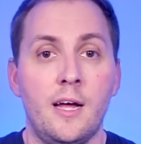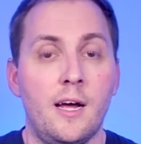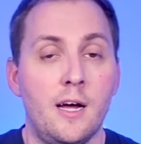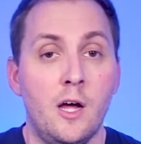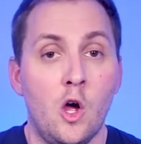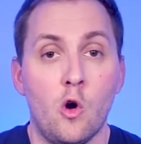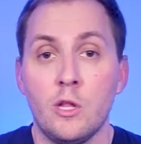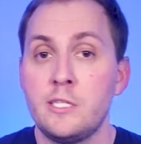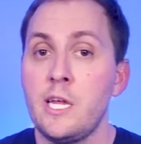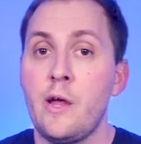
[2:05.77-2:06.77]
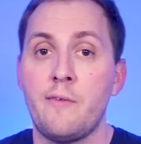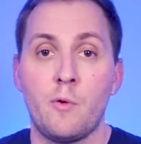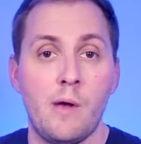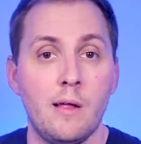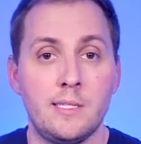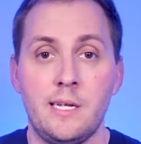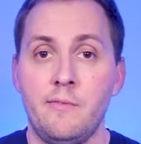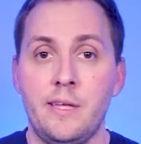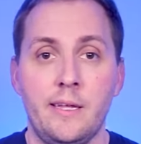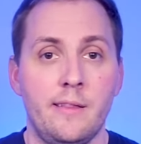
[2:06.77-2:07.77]
Or let's say you have a relative
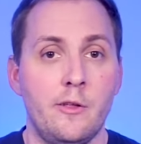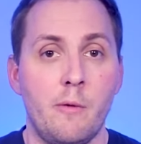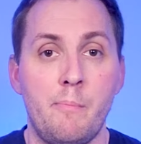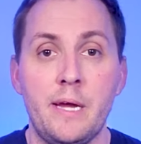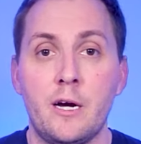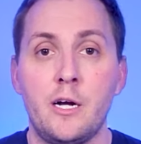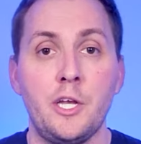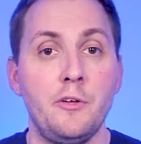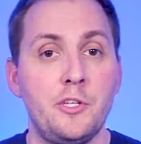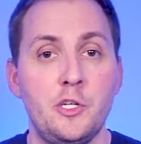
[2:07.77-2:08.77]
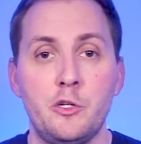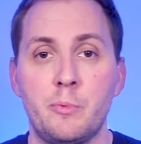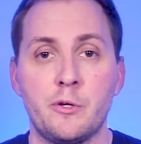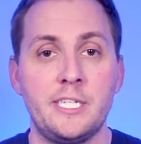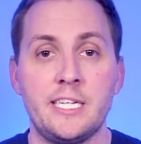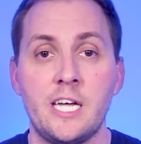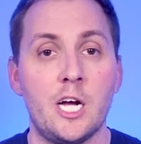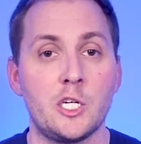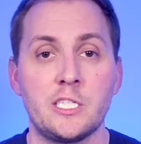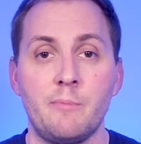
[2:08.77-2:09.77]
that they're big on YouTube or TikTok
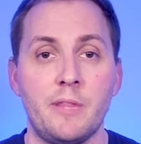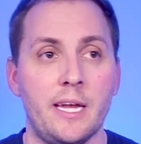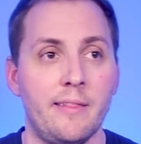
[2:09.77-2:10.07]
or something,